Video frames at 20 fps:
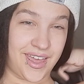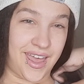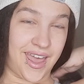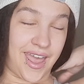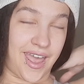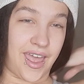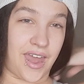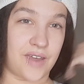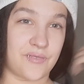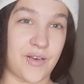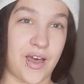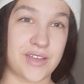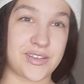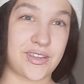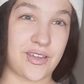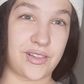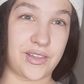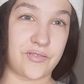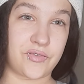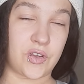And I've
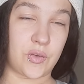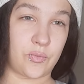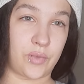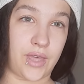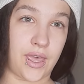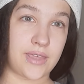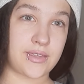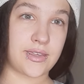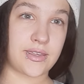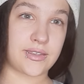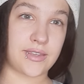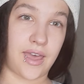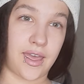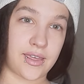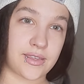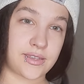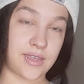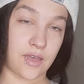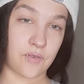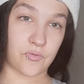also lived in places
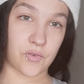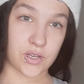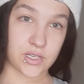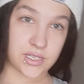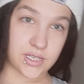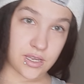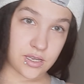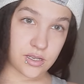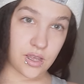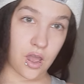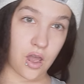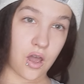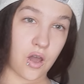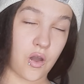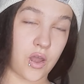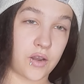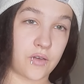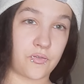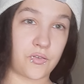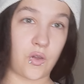like San
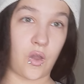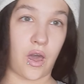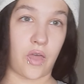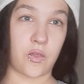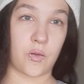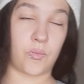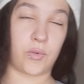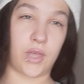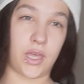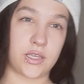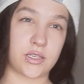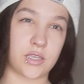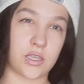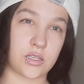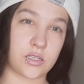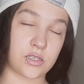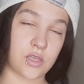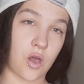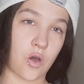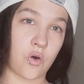Francisco and a few other
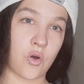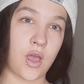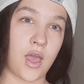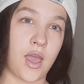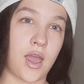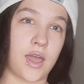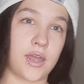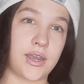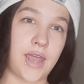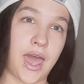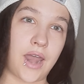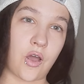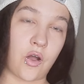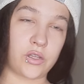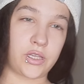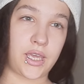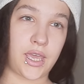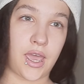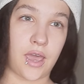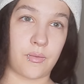places. So not
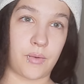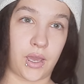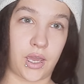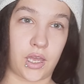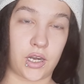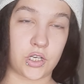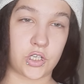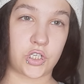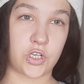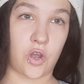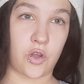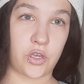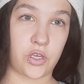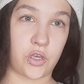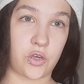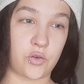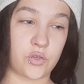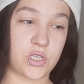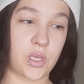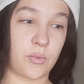only am I going to show
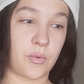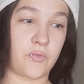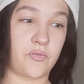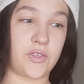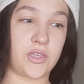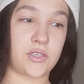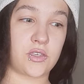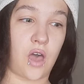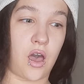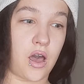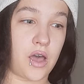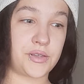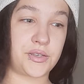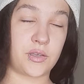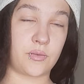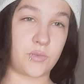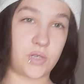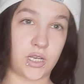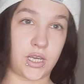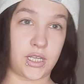you some of these
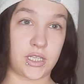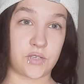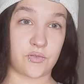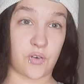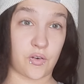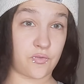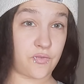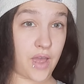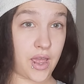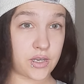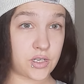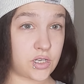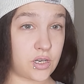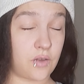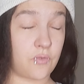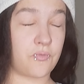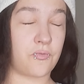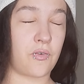awesome jeans for fashion